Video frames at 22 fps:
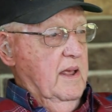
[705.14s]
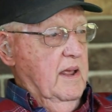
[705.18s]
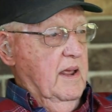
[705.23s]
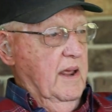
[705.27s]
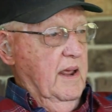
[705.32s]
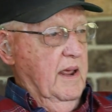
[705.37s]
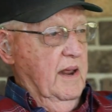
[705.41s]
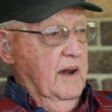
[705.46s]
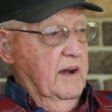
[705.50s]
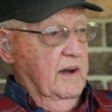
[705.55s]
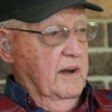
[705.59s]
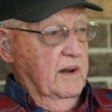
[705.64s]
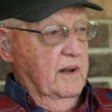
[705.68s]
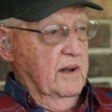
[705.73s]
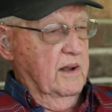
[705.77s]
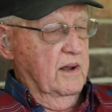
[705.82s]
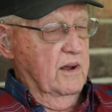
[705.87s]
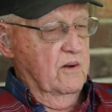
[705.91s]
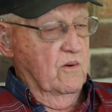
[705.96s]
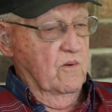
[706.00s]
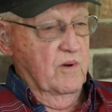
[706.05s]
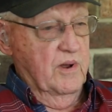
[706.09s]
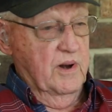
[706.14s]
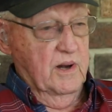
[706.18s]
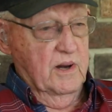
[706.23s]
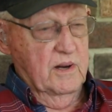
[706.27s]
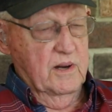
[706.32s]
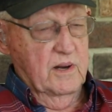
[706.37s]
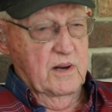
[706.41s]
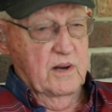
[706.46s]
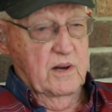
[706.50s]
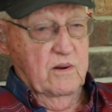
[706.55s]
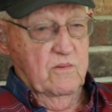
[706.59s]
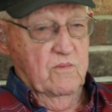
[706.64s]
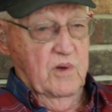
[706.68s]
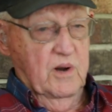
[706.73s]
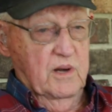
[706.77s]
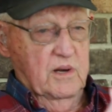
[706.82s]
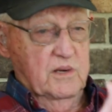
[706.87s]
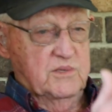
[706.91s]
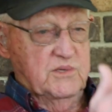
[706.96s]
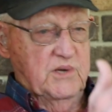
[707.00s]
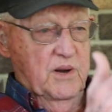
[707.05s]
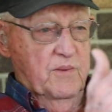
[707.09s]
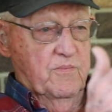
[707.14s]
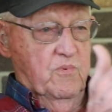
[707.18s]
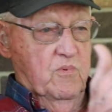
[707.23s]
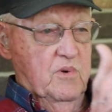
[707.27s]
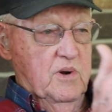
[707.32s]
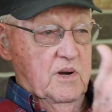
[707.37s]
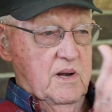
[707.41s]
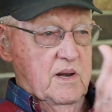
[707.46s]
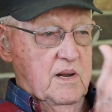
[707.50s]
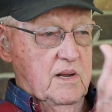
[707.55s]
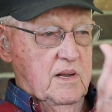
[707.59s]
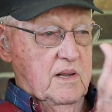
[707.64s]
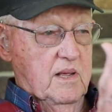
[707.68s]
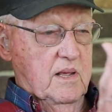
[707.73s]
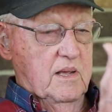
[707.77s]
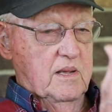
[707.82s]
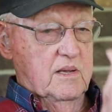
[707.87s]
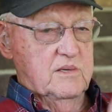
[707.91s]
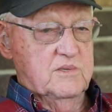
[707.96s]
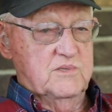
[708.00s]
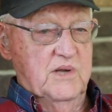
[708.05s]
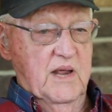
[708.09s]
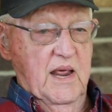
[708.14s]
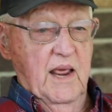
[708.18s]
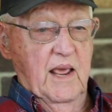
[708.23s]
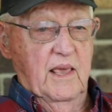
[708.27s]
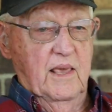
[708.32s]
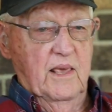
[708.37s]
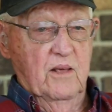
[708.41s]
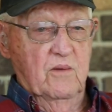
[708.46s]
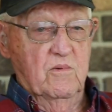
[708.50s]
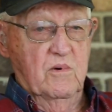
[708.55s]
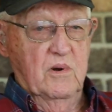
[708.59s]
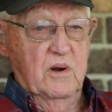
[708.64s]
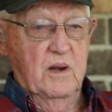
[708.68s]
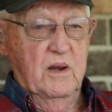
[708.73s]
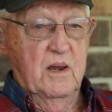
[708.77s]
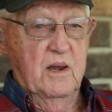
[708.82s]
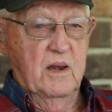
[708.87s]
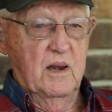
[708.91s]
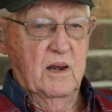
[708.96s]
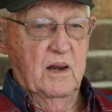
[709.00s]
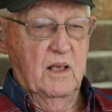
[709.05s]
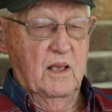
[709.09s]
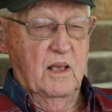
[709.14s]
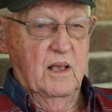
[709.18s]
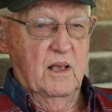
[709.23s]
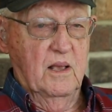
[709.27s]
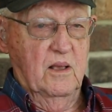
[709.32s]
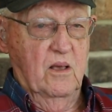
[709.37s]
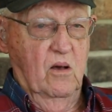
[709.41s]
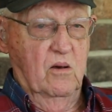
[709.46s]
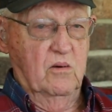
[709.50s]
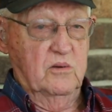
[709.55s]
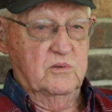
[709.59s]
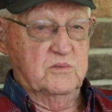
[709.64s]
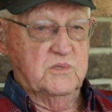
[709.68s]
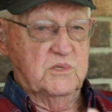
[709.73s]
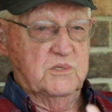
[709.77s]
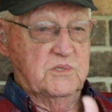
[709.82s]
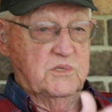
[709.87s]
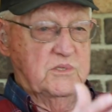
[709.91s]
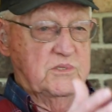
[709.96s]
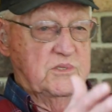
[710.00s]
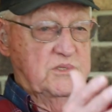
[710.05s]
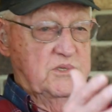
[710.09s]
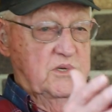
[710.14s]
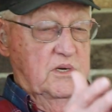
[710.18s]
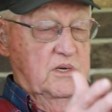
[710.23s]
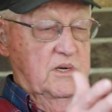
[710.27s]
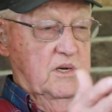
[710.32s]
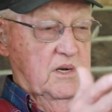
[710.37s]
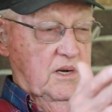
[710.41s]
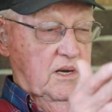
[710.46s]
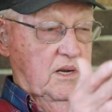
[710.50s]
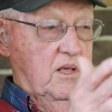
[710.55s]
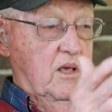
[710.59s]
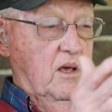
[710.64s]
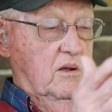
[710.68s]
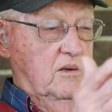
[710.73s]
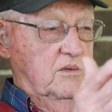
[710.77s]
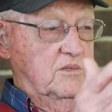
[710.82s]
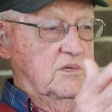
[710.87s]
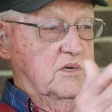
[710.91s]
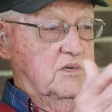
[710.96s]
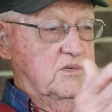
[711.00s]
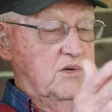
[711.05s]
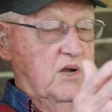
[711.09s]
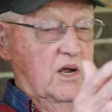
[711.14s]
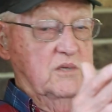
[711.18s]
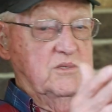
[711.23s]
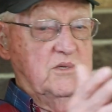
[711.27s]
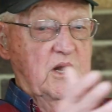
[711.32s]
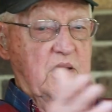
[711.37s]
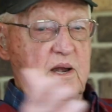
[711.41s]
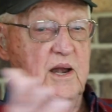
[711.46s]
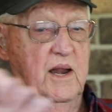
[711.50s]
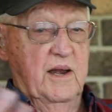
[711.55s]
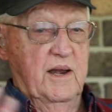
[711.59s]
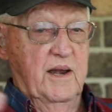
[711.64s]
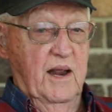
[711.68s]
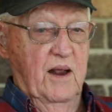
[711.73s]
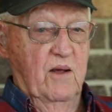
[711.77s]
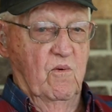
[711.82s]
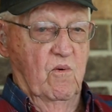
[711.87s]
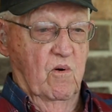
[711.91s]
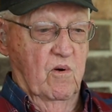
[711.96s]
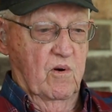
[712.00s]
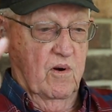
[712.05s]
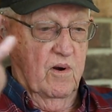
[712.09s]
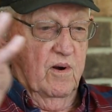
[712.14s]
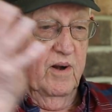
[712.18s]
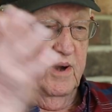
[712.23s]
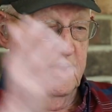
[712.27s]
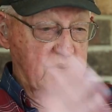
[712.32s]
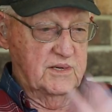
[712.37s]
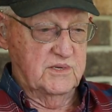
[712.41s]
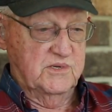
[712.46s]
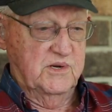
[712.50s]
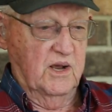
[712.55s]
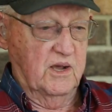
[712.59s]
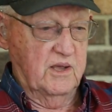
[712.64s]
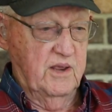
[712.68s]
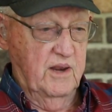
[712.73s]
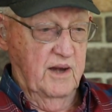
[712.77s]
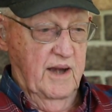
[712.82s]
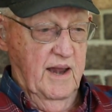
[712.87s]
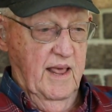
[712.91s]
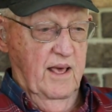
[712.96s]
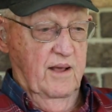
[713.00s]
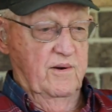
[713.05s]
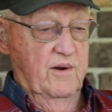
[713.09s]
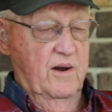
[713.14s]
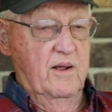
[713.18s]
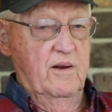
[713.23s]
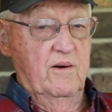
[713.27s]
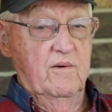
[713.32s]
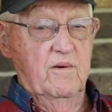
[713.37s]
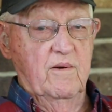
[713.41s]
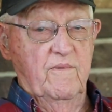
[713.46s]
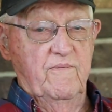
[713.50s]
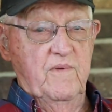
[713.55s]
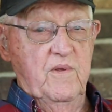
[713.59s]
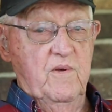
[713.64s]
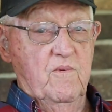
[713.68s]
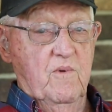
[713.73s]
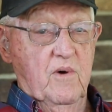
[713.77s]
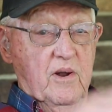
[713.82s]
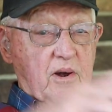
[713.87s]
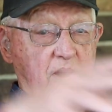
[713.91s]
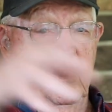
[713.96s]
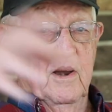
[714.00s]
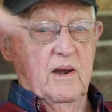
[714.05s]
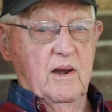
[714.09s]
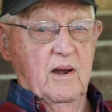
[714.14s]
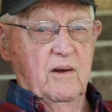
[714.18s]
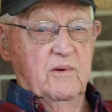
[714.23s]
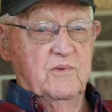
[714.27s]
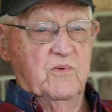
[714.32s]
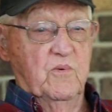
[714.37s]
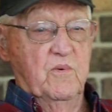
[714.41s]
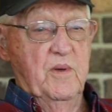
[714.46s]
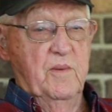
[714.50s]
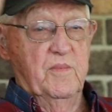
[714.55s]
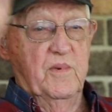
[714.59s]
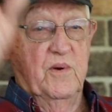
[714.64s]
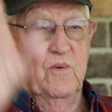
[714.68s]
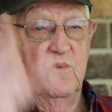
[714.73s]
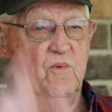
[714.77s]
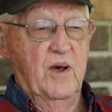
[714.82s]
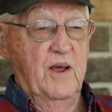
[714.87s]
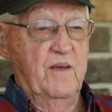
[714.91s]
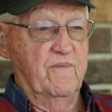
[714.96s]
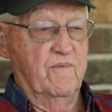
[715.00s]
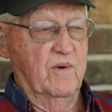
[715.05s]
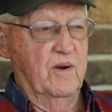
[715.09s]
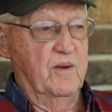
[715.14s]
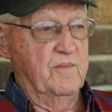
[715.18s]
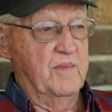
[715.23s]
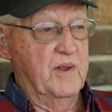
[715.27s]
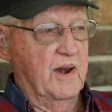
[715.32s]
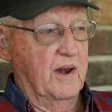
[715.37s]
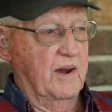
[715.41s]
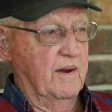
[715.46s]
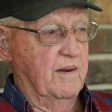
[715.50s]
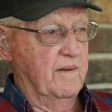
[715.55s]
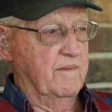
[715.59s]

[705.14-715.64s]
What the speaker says: and when the ship would sink, it would cause a suction in that water, and it'd suck you down under if you wasn't swimming away from it.